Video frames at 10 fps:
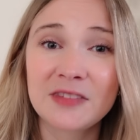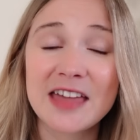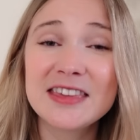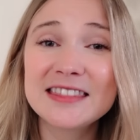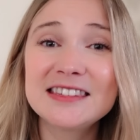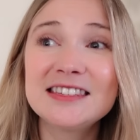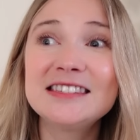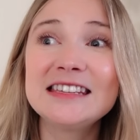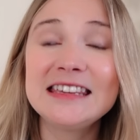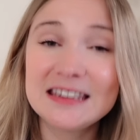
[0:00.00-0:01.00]
I think this
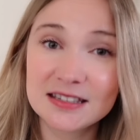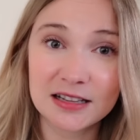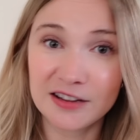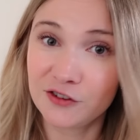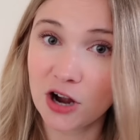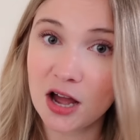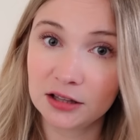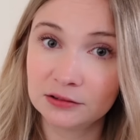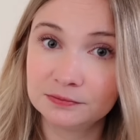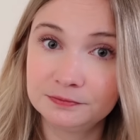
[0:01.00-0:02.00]
is easily
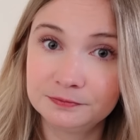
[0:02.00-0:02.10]
forgotten.